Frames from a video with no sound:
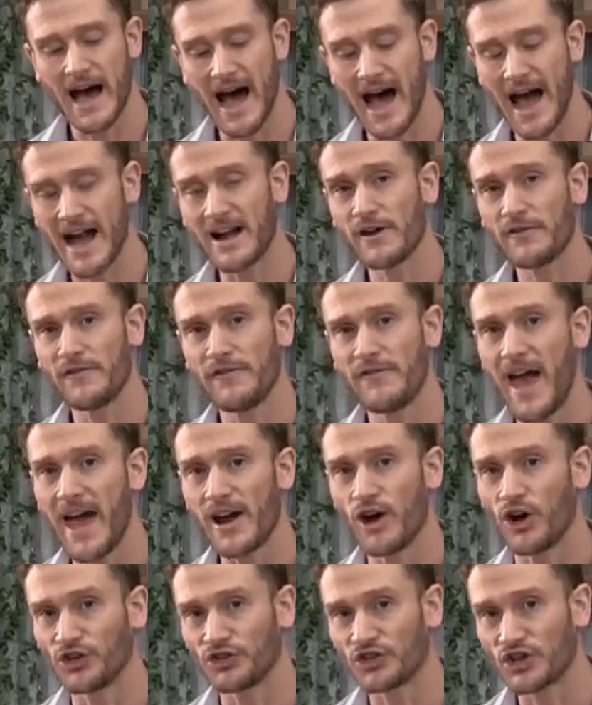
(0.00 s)
higher
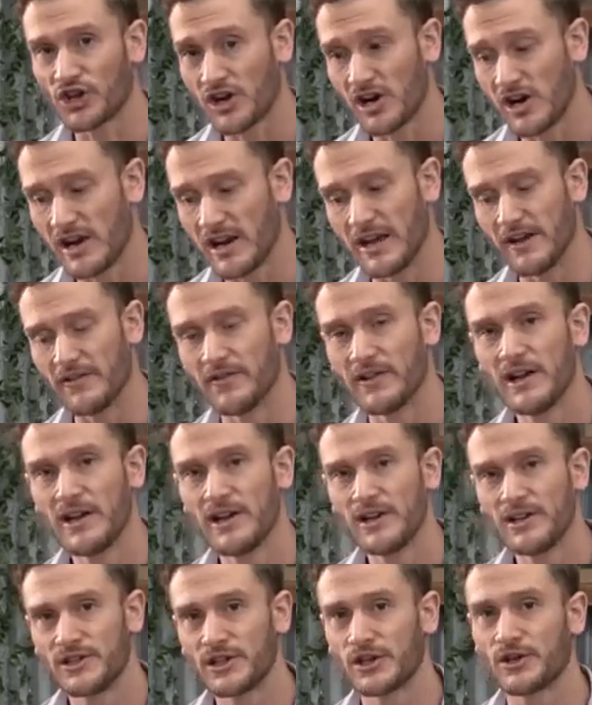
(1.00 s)
fat alternative
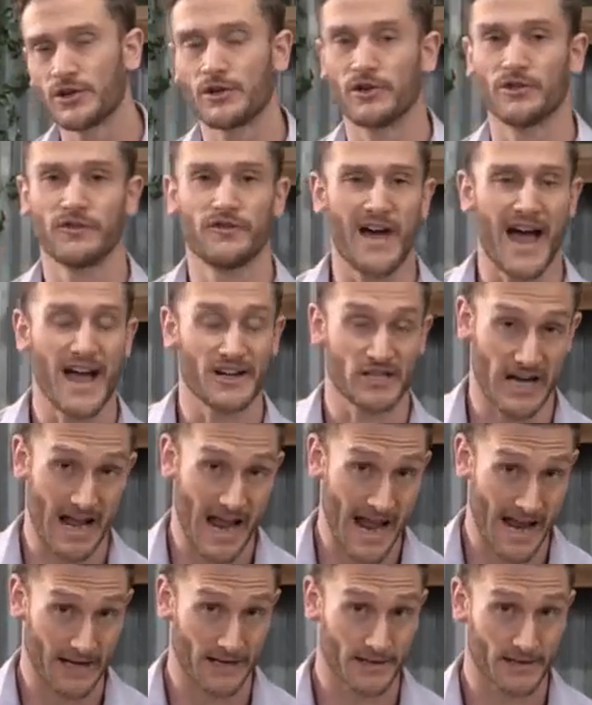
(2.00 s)
to good old-fashioned
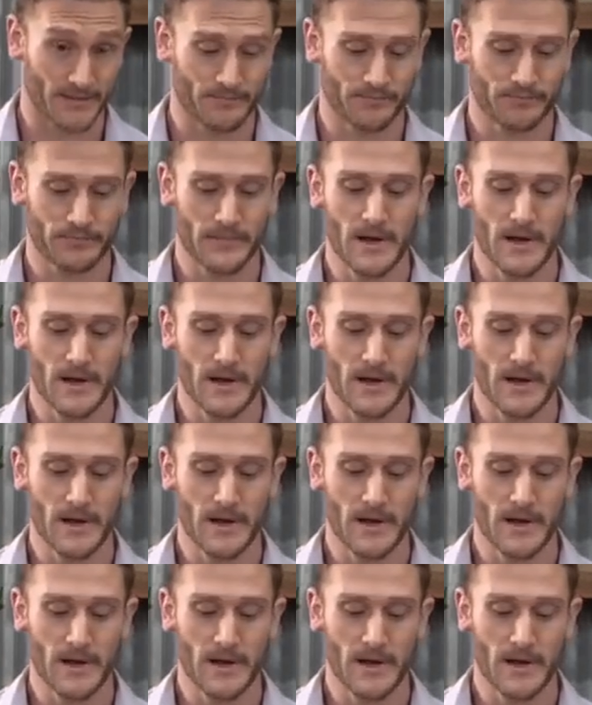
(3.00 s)
eggs.